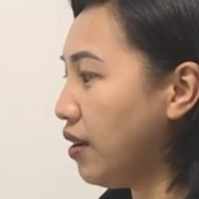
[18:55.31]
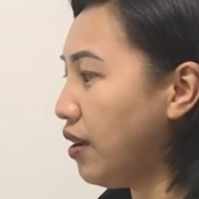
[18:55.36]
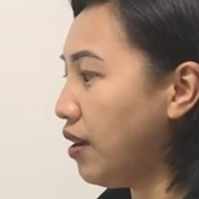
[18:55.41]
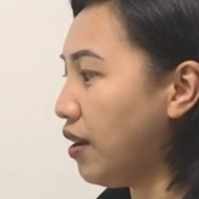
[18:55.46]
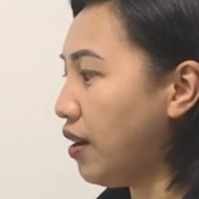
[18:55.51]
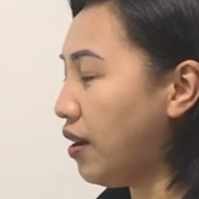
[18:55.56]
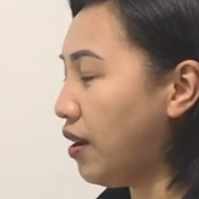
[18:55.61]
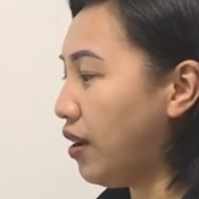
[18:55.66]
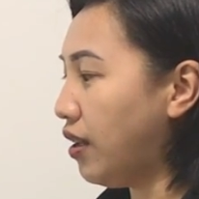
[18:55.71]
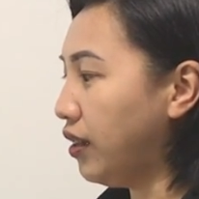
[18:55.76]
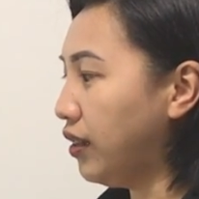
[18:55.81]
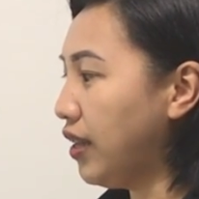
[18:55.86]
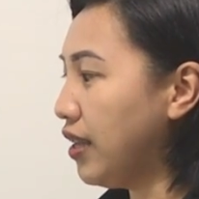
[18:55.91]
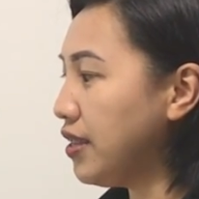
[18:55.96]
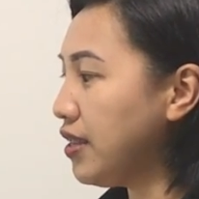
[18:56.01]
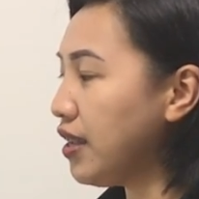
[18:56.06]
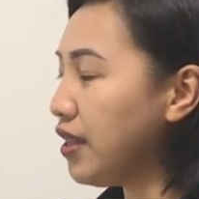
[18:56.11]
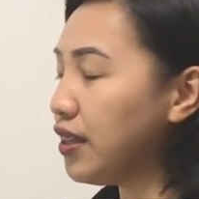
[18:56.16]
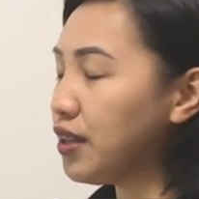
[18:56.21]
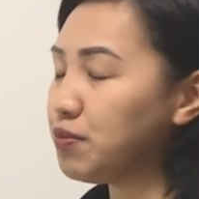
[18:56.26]

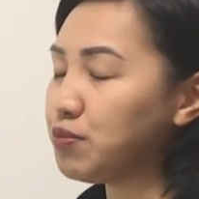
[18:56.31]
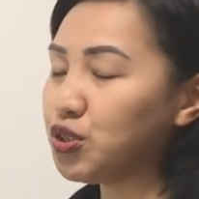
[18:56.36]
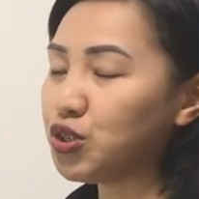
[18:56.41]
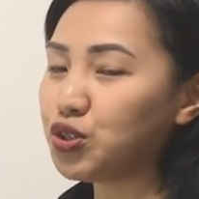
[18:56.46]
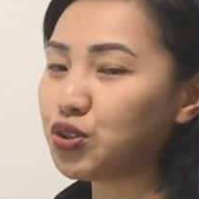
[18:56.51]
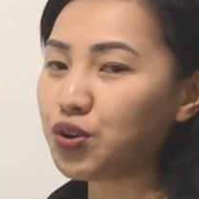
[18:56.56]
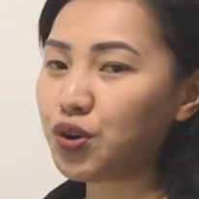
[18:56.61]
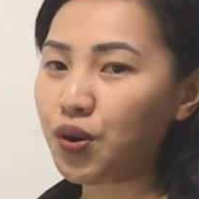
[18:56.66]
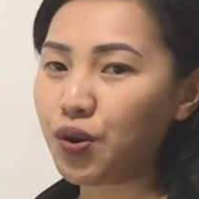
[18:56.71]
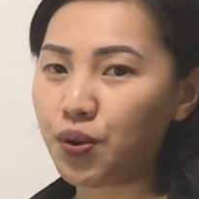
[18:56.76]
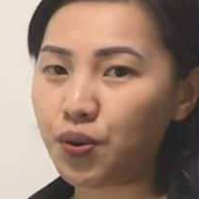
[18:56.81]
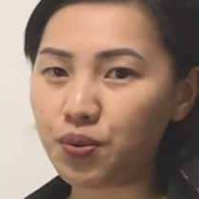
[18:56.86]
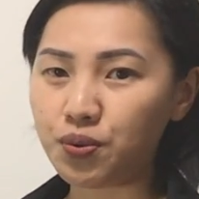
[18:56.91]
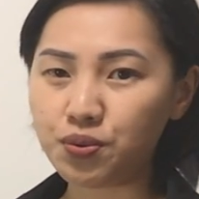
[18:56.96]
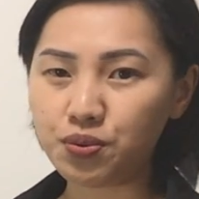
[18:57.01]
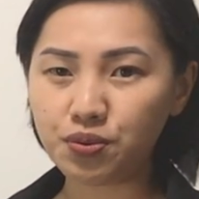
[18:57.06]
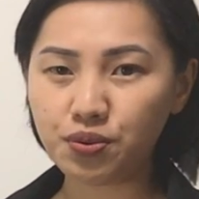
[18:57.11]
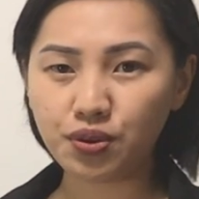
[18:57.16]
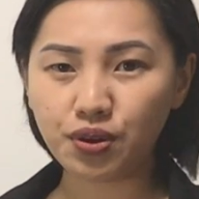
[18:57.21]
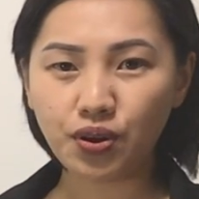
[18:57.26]
letting them
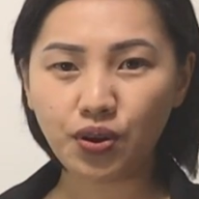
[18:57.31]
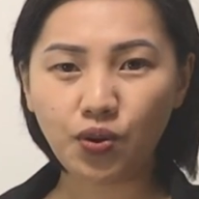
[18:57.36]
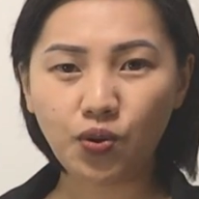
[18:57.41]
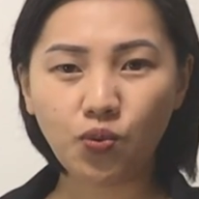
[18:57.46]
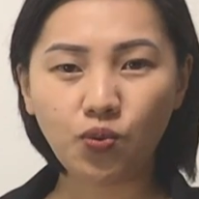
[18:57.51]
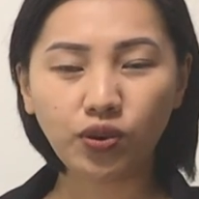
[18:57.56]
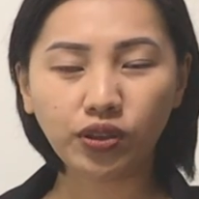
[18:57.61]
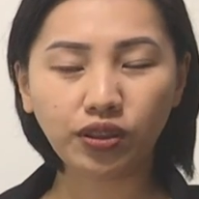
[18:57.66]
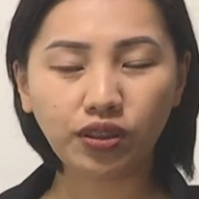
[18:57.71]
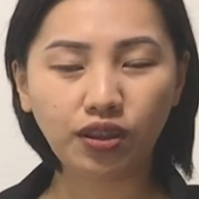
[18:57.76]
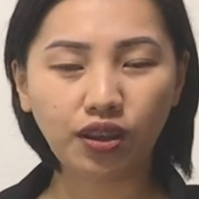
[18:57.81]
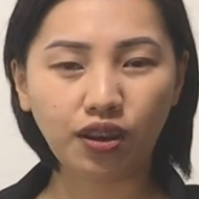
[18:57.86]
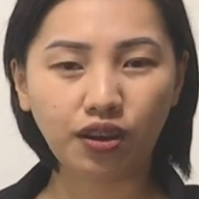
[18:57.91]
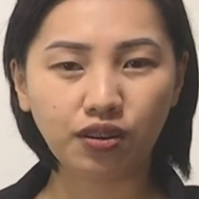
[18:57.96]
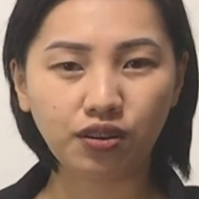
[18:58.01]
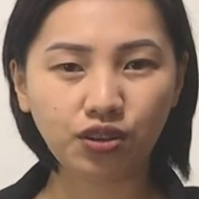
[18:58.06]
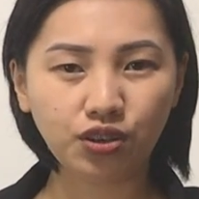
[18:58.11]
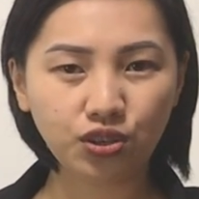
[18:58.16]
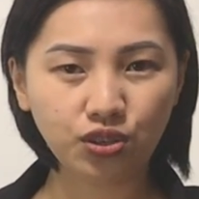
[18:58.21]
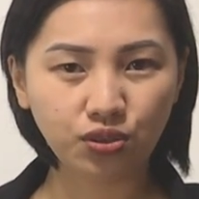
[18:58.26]
show what they
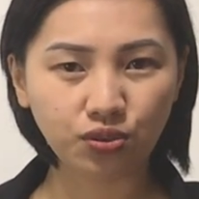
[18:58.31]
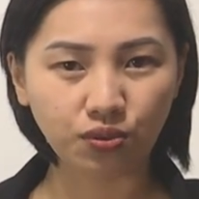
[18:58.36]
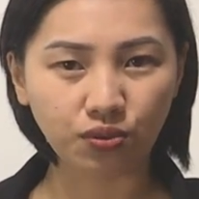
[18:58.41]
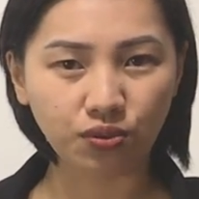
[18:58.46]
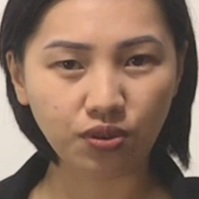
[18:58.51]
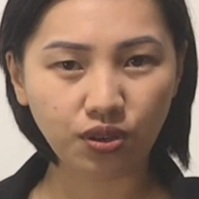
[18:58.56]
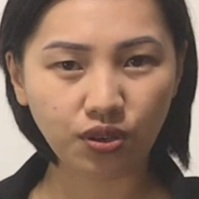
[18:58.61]
understood,